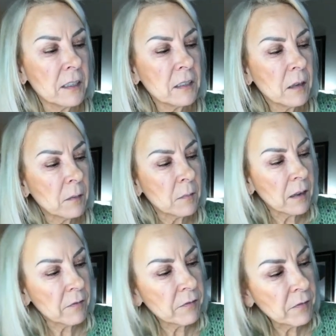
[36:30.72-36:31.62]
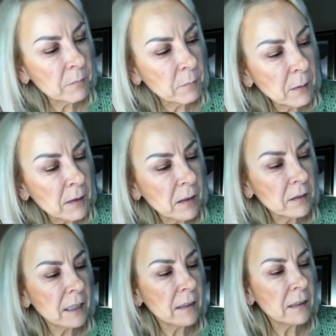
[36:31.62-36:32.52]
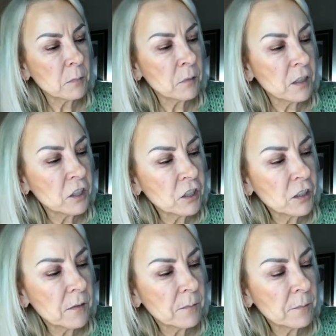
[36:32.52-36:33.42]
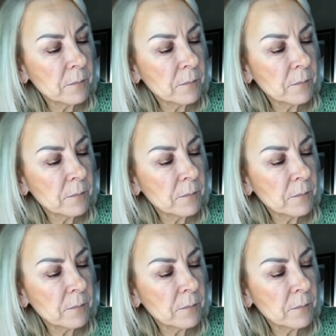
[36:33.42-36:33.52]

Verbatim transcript: crease of, maybe I'll take this brush,